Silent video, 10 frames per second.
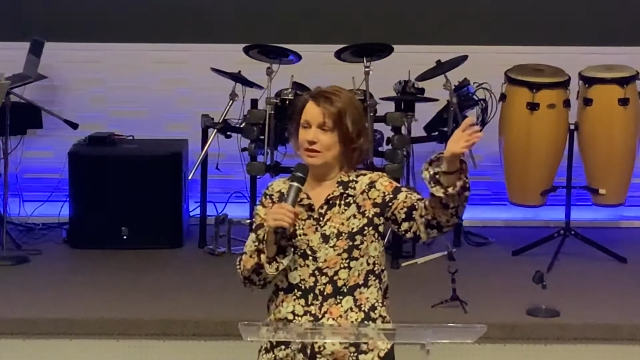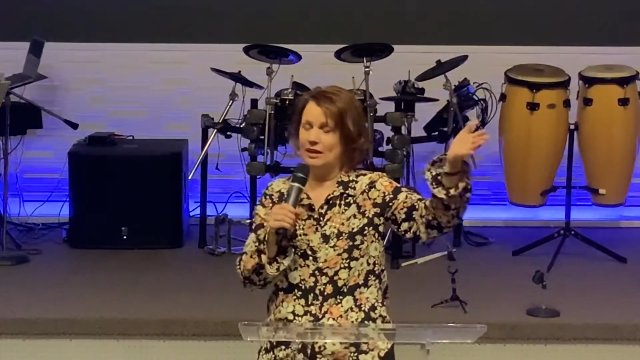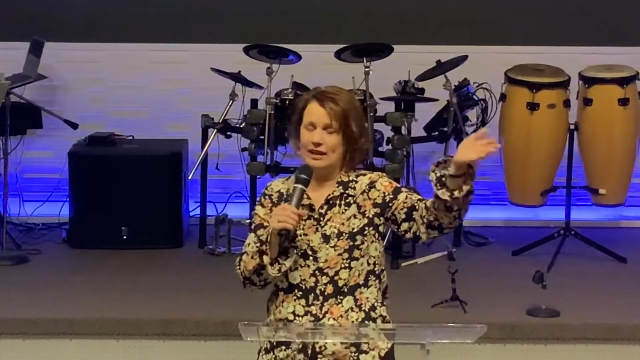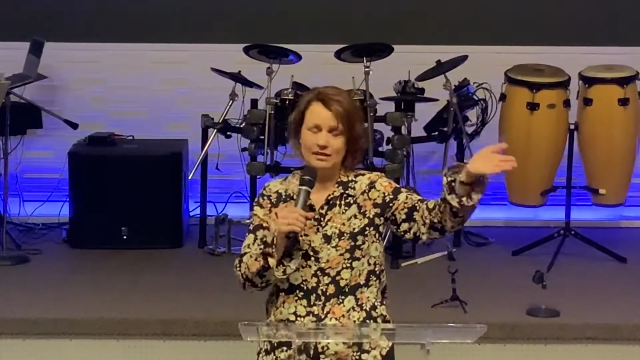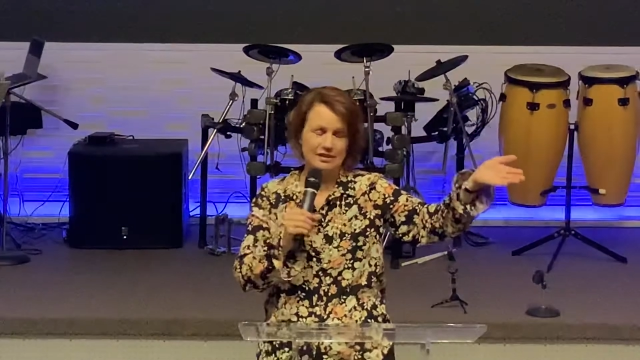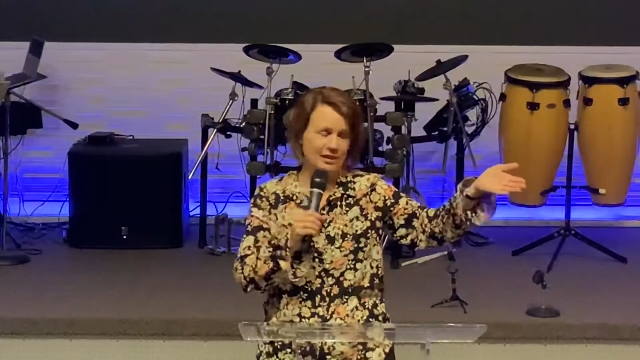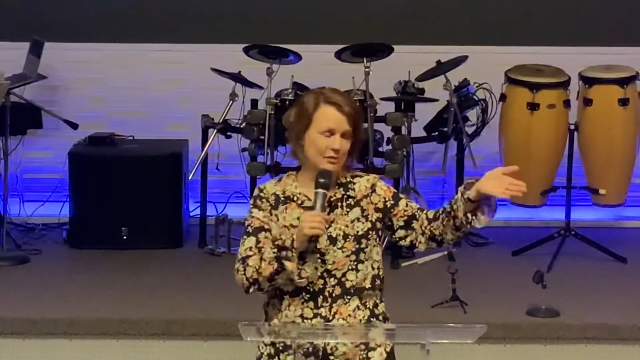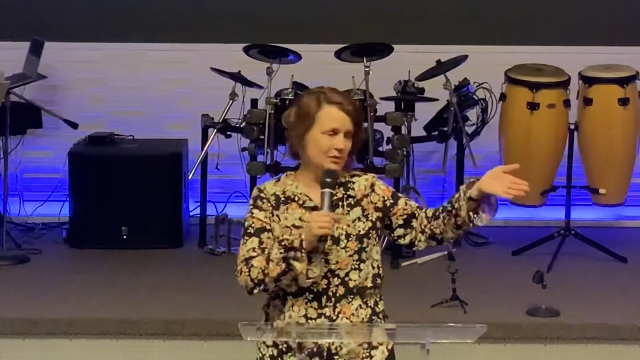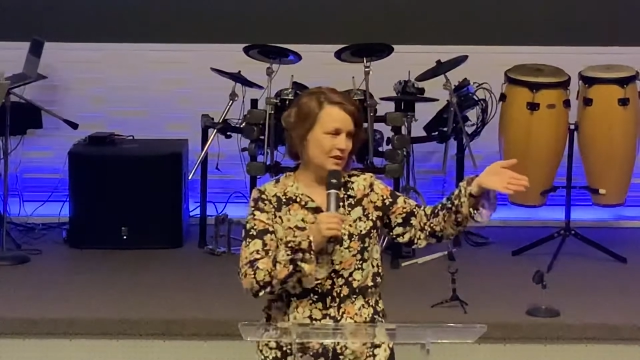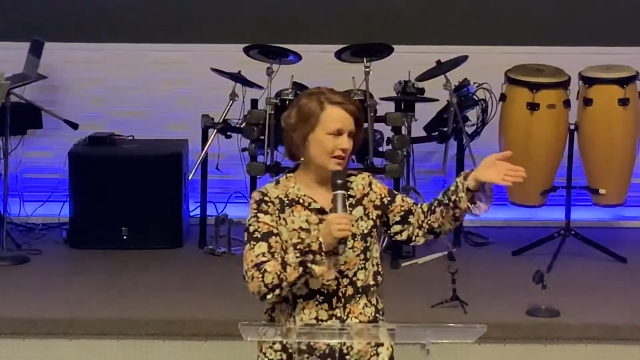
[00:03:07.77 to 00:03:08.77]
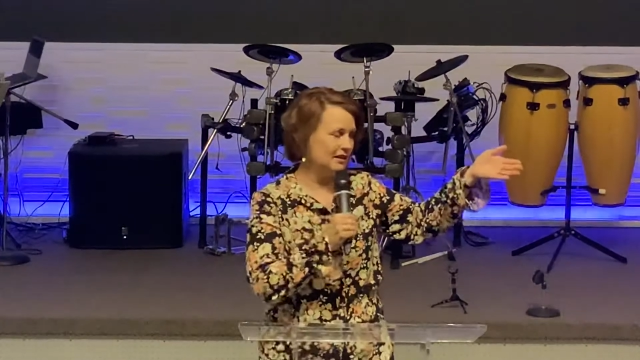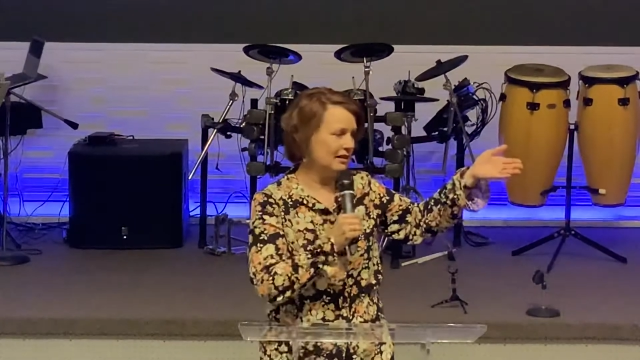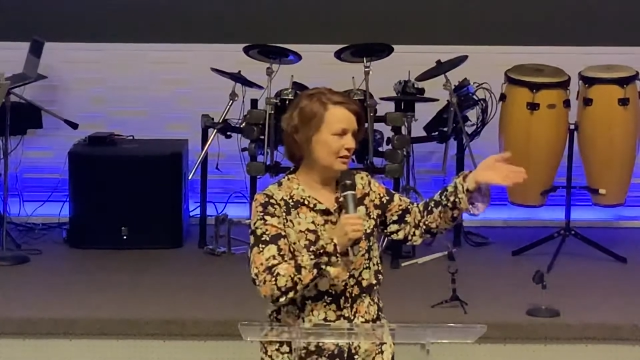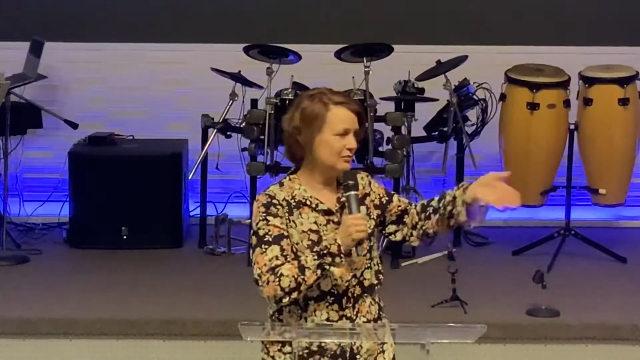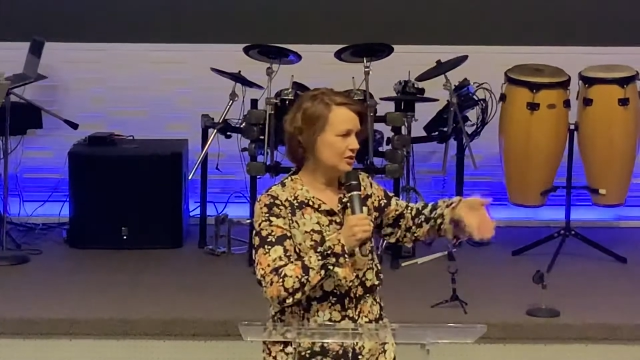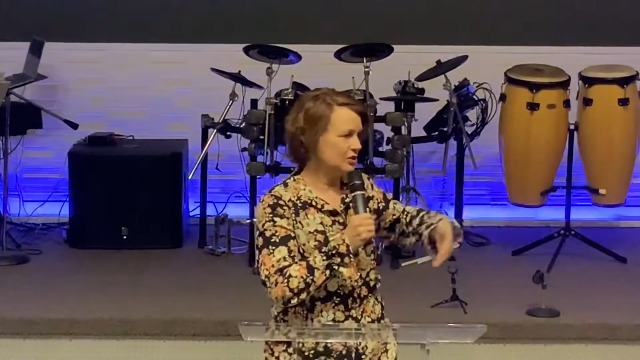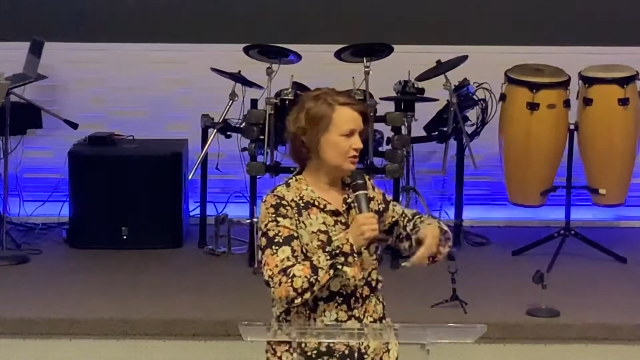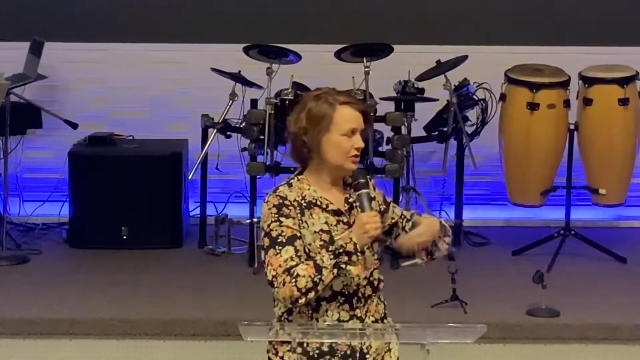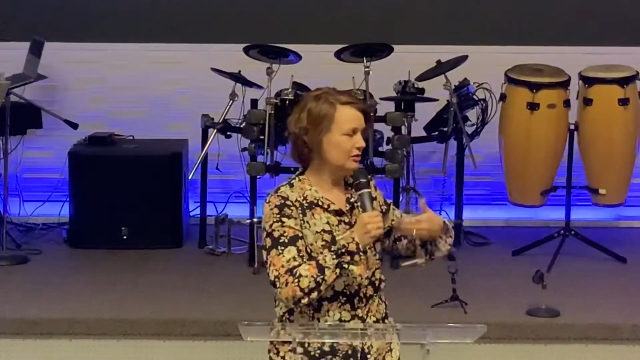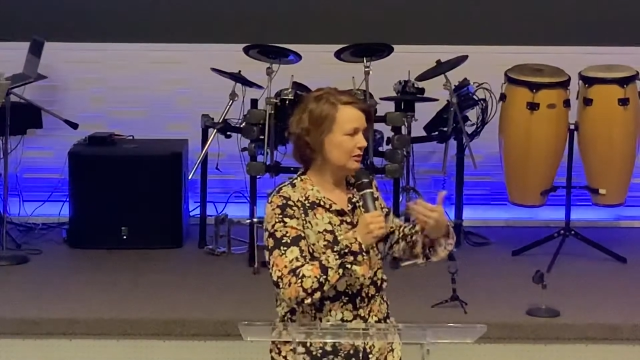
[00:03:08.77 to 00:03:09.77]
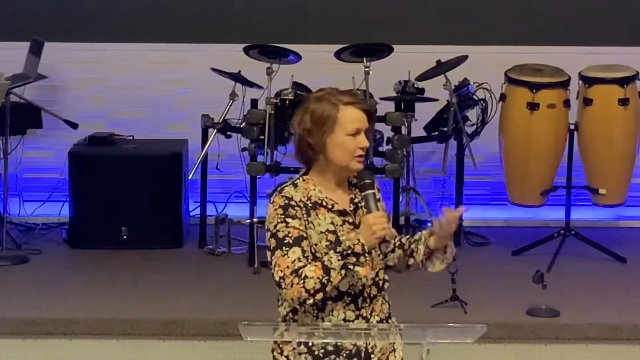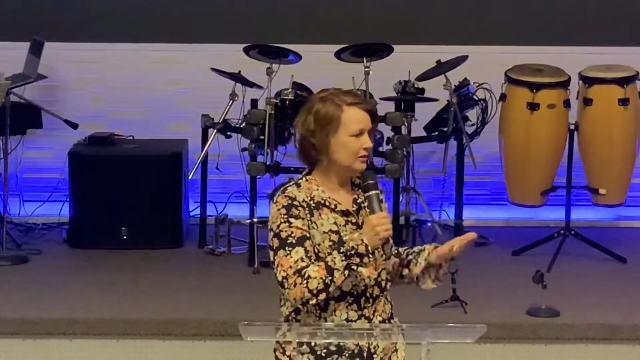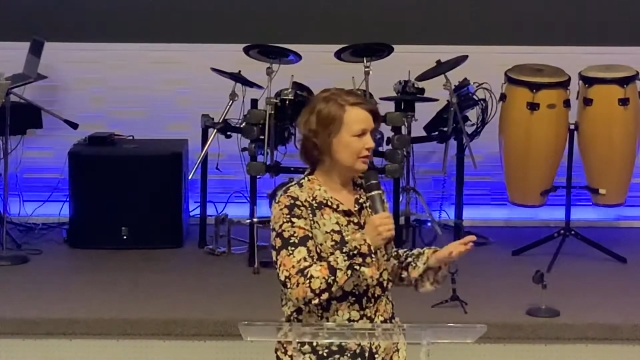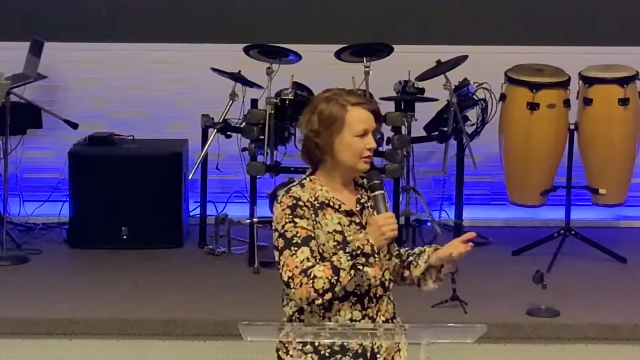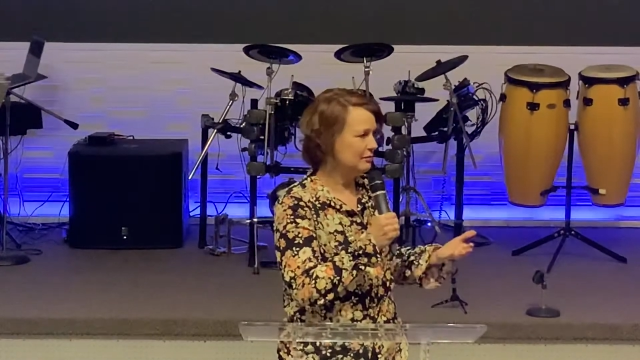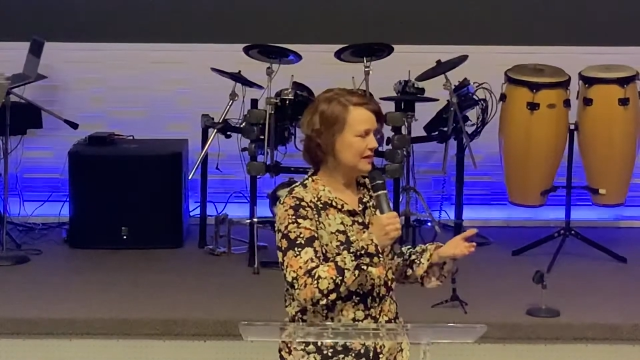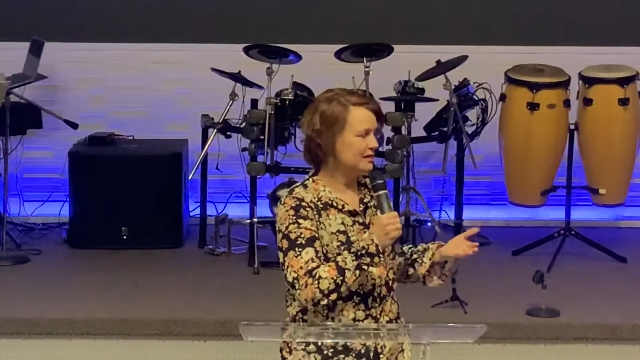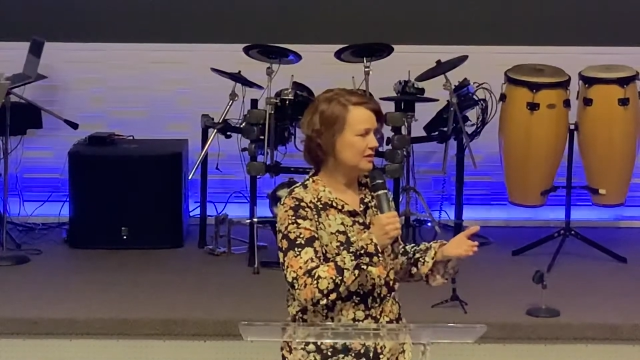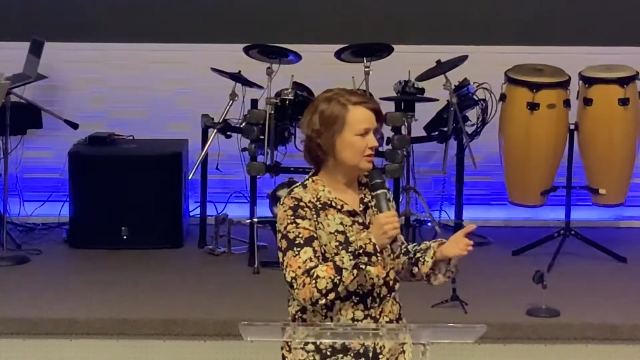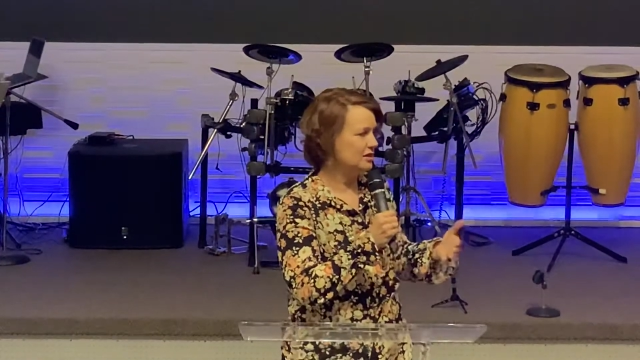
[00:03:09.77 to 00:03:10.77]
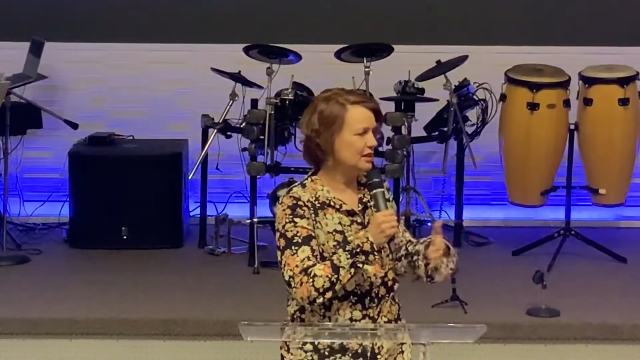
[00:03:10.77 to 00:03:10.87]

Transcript: anytime we come to church and we do hear a message,